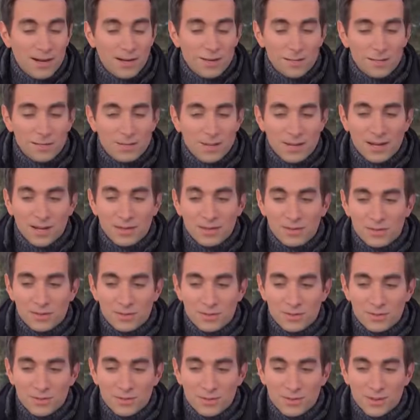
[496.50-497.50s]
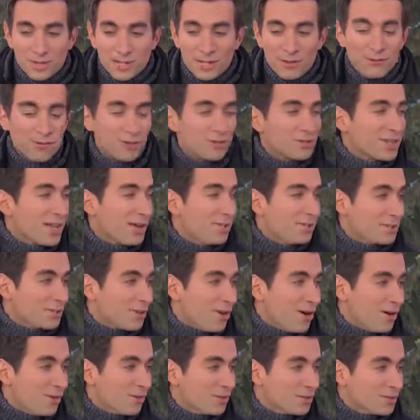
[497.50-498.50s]
because when he first came
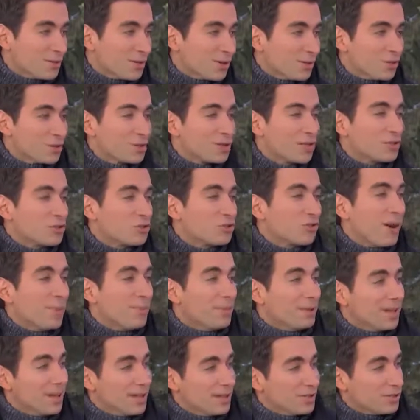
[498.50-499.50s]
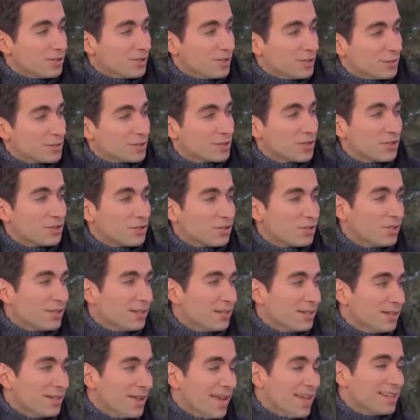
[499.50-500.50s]
into office, there was such trepidation, there was such
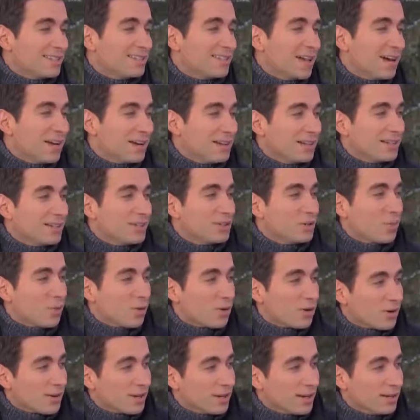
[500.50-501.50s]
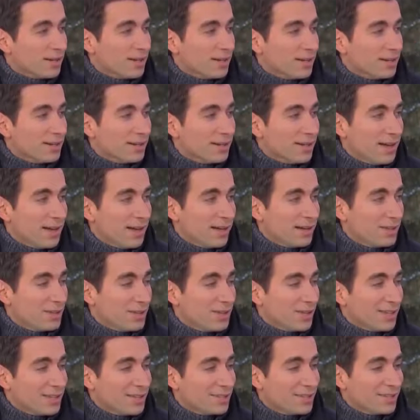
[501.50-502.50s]
anxiety and worry
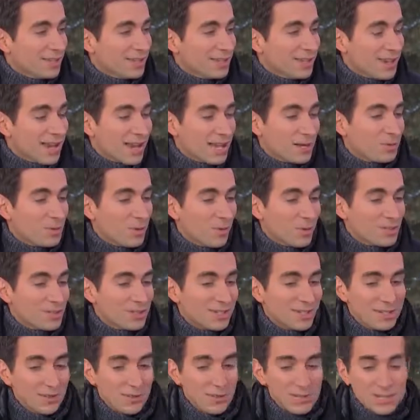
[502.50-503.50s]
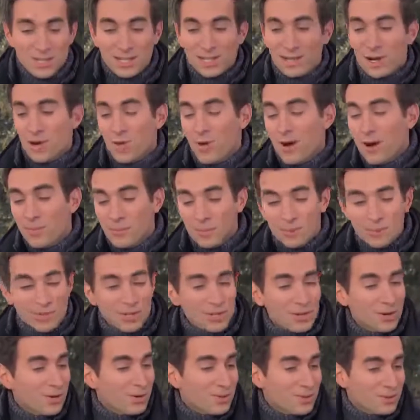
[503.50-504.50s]
that the economy wasn't going to go up; it was
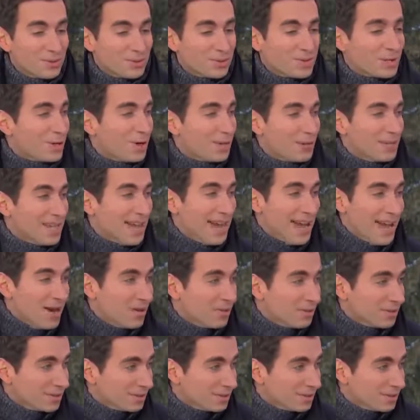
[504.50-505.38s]
going to go down.